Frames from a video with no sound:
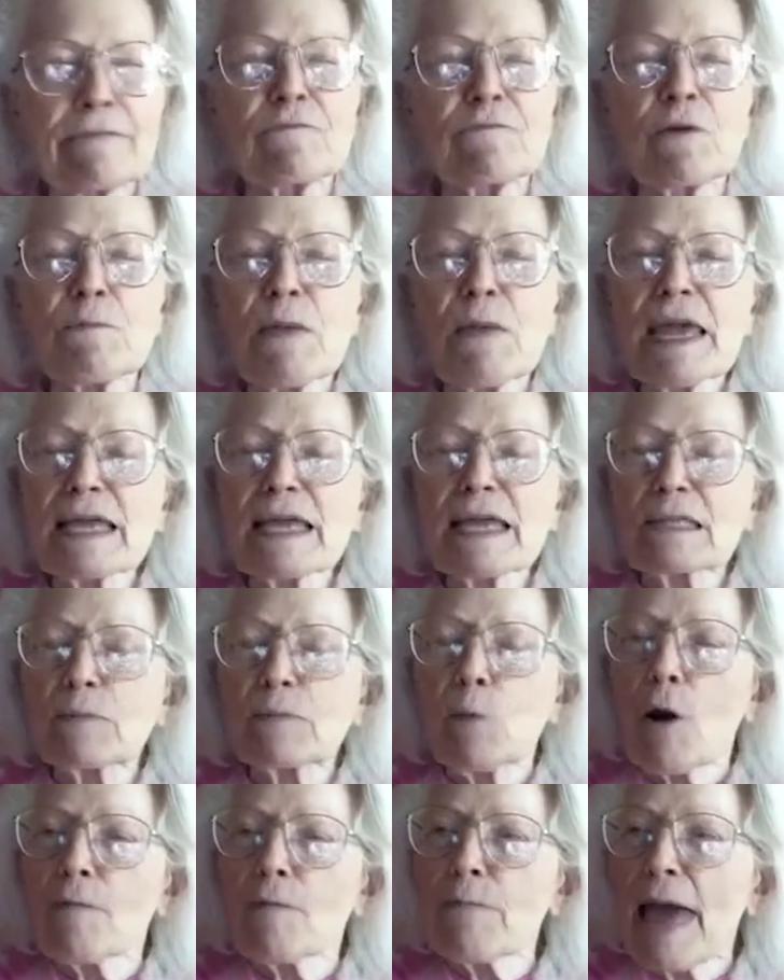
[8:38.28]
for me, it's
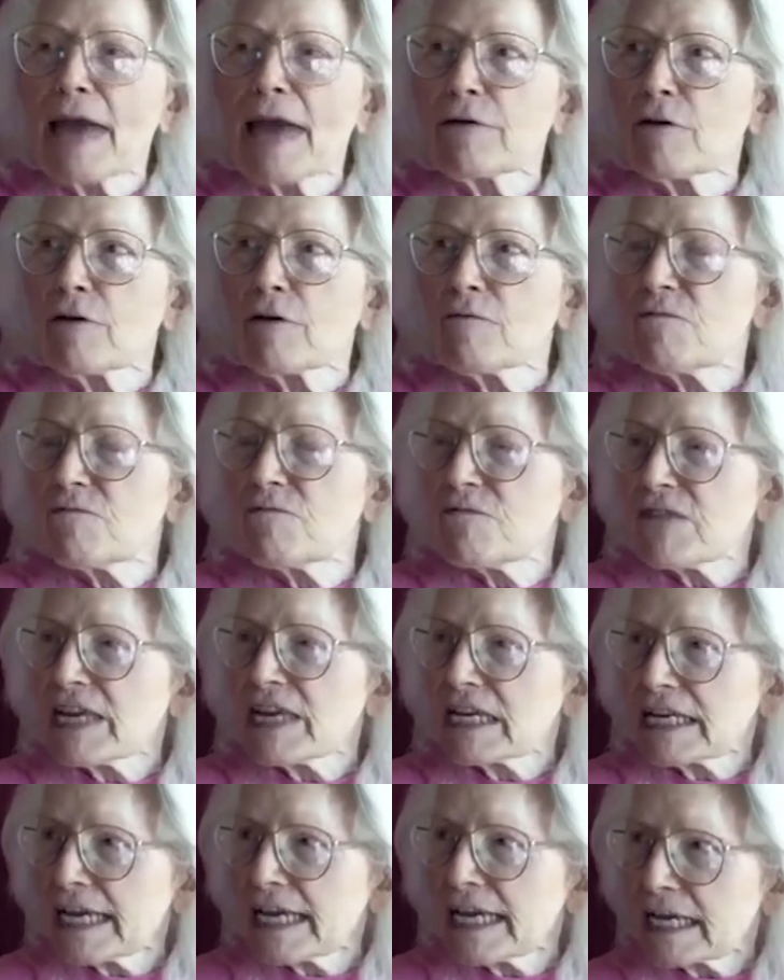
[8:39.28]
more a matter of
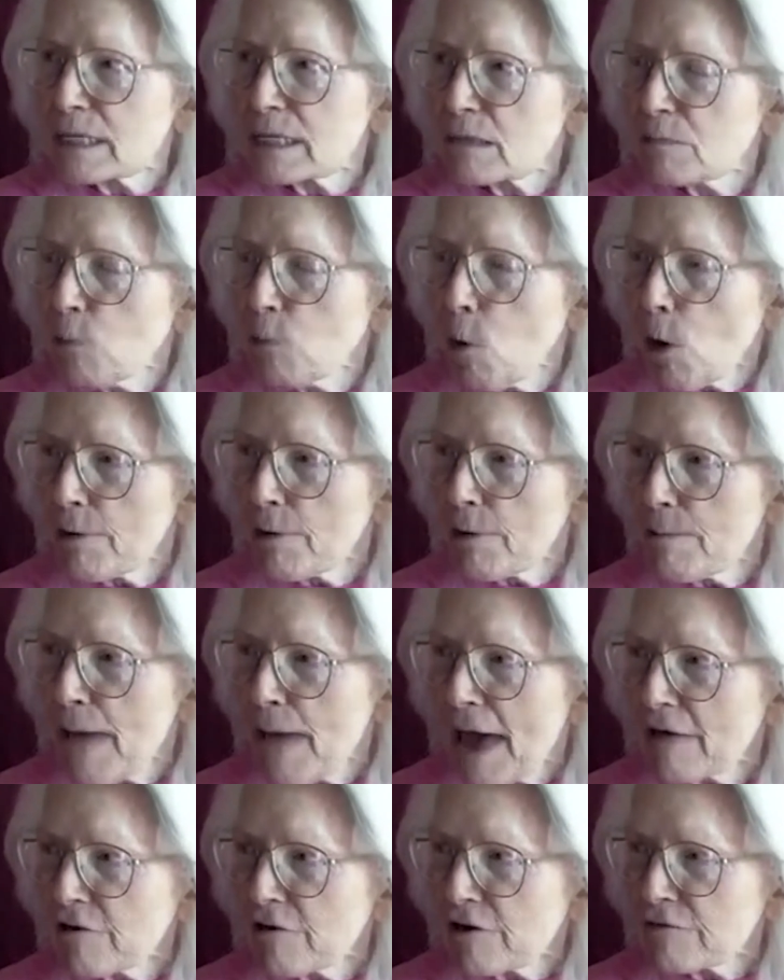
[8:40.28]
feeling. It's more a
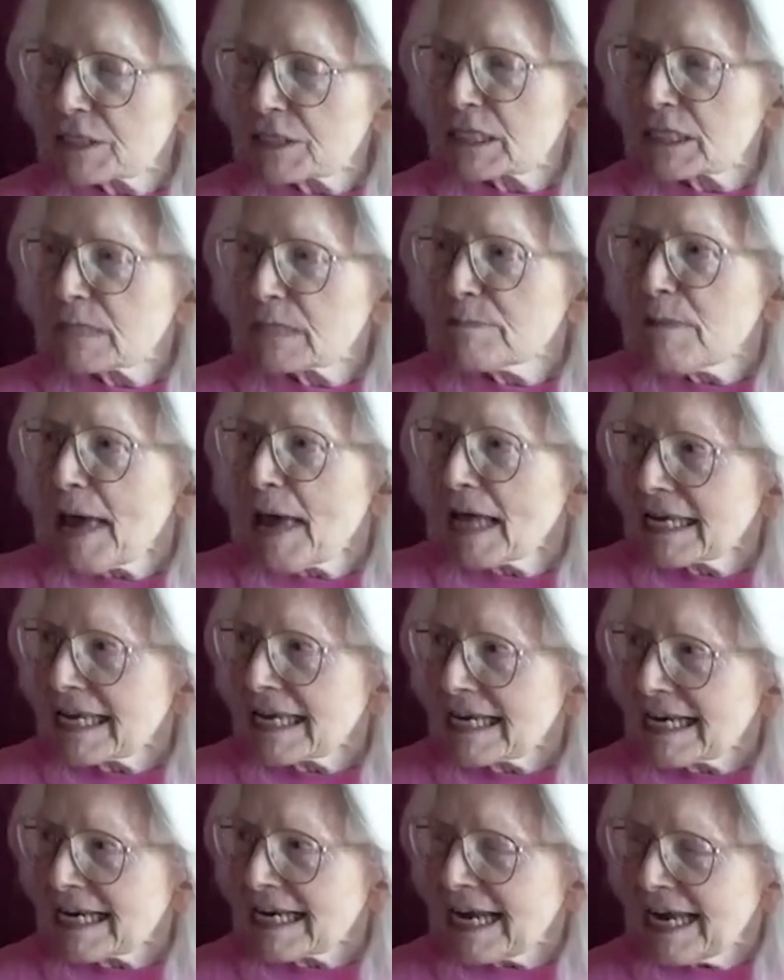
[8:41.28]
matter of
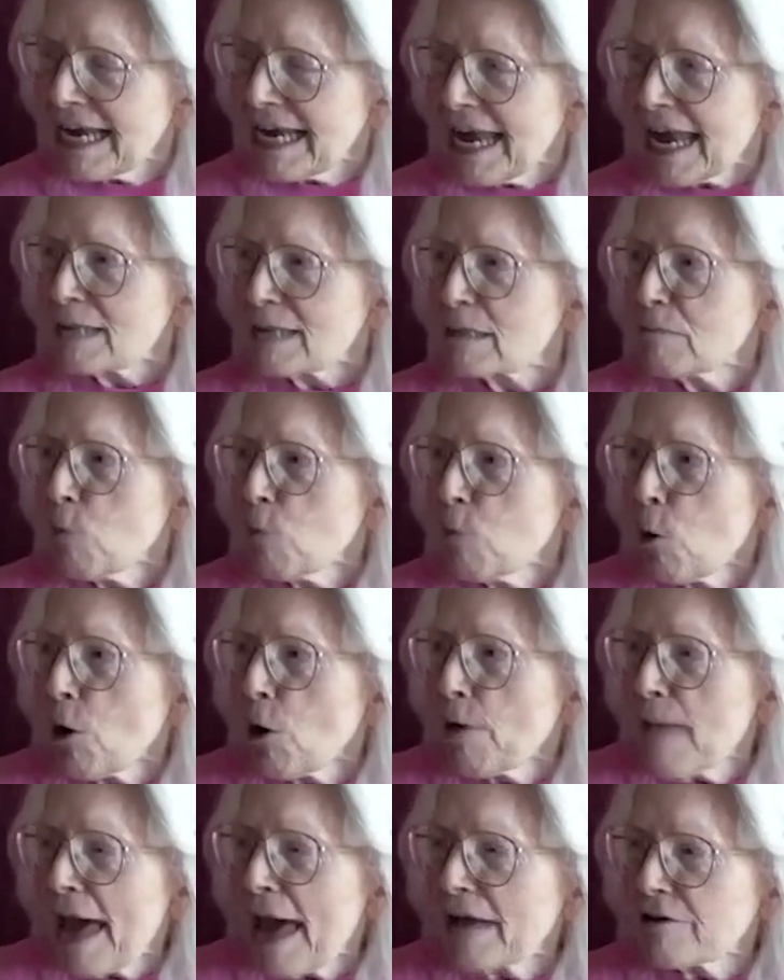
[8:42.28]
smelling. It's
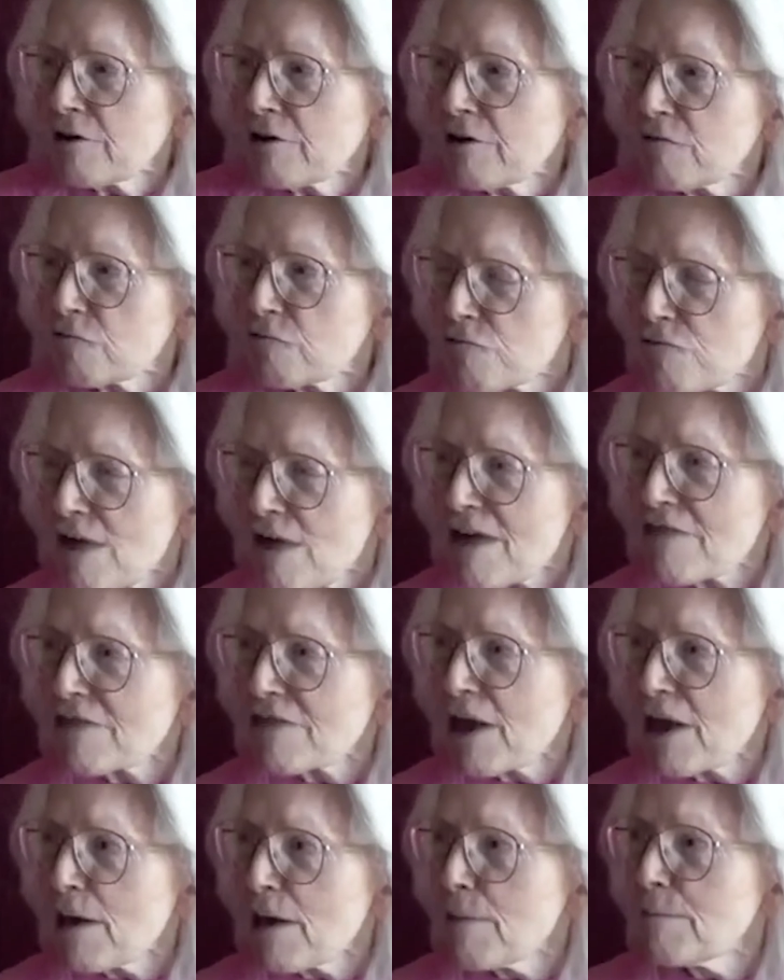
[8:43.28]
more a matter of
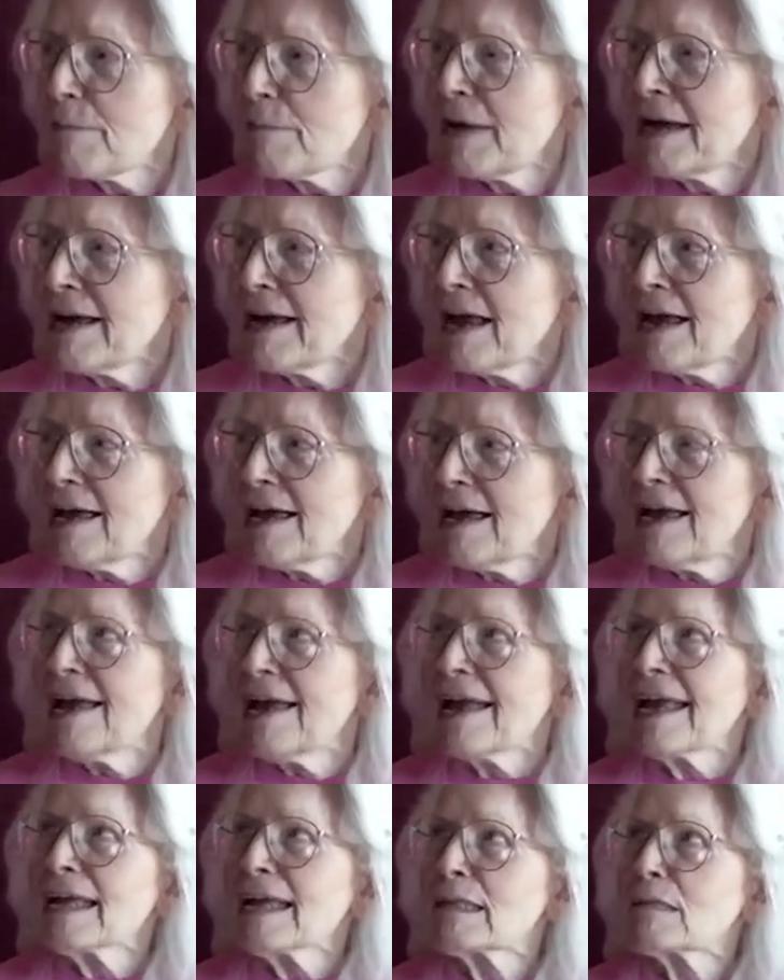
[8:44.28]
rhythm.
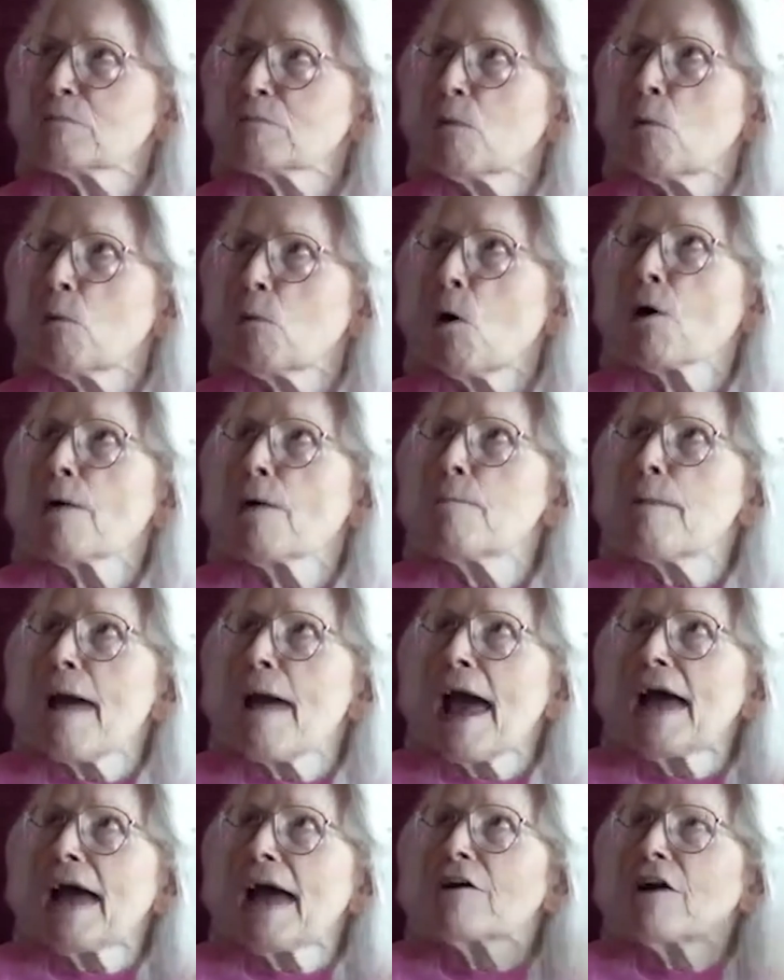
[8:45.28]
It's more a
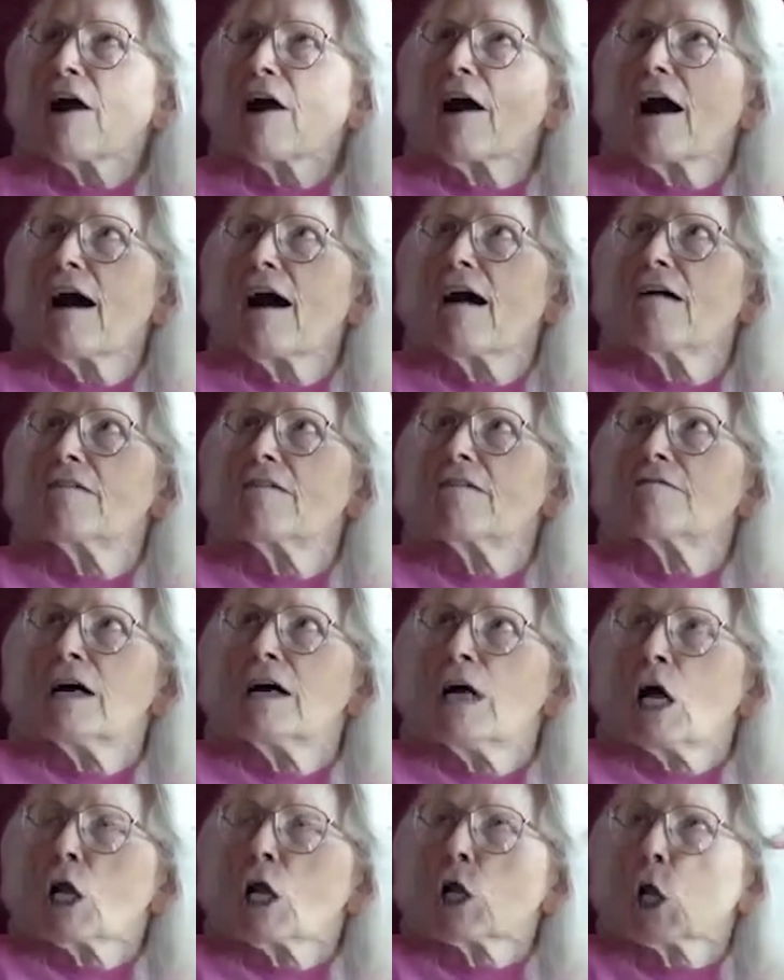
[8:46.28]
matter of
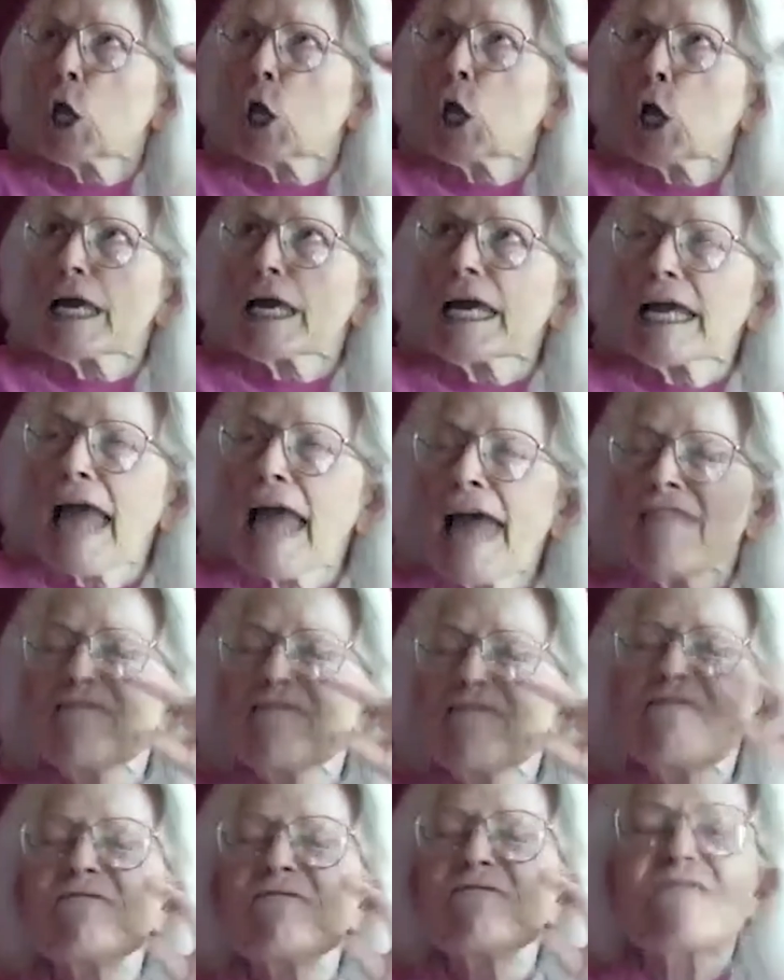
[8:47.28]
looking
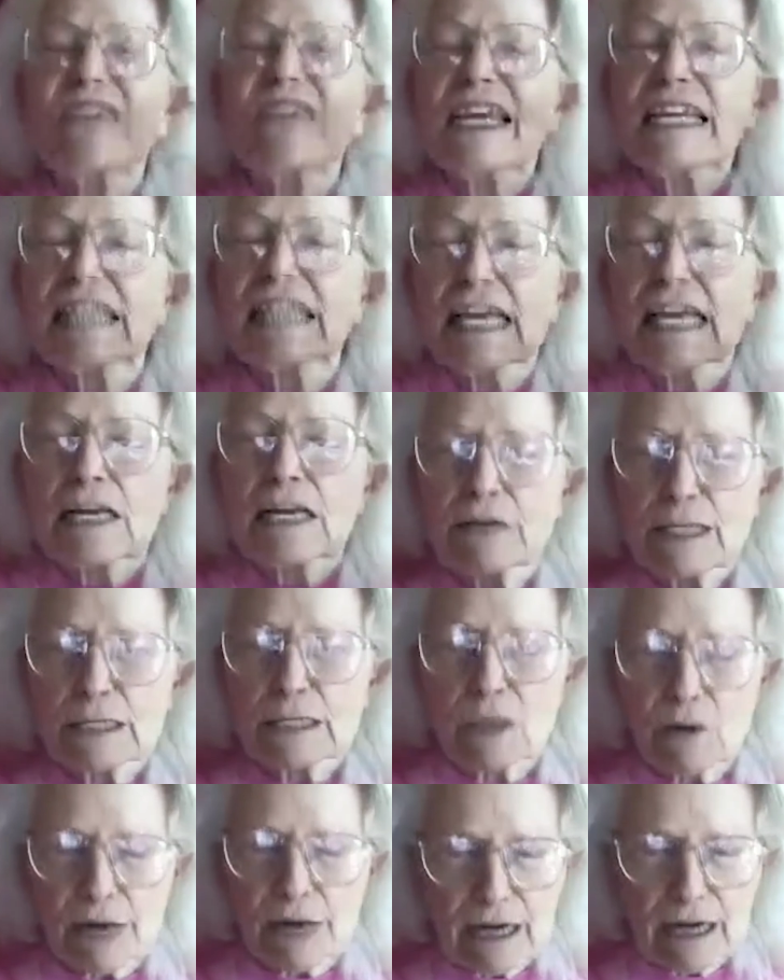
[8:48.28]
and feeling
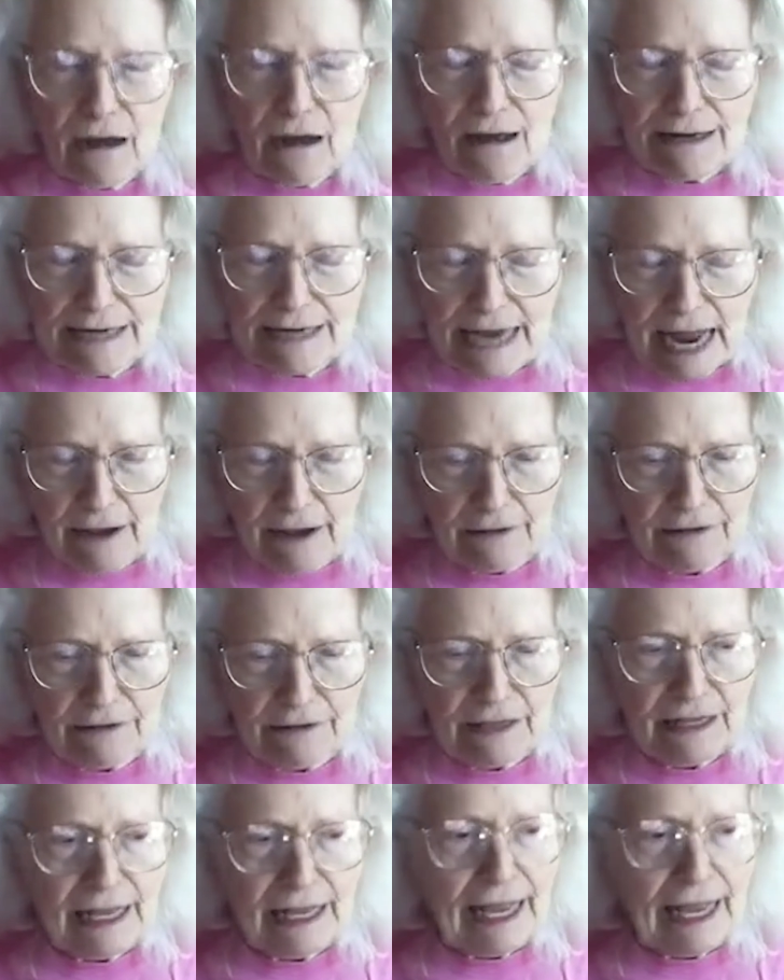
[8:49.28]
what's going on now,